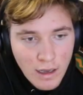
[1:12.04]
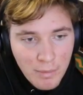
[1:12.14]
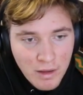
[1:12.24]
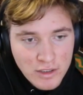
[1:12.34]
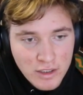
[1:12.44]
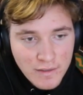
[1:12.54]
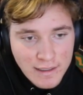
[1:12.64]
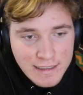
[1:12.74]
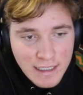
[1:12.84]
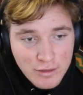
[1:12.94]
I'm not sure if
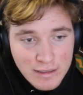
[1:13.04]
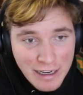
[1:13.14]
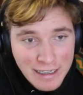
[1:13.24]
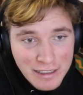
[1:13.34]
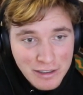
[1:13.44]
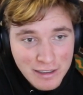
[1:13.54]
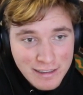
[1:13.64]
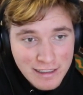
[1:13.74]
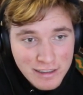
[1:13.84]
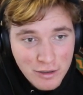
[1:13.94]
that sounds any good.
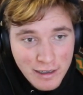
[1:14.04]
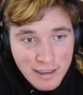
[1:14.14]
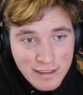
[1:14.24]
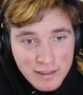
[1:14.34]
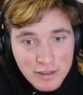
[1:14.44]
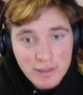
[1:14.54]
Let's go ahead and listen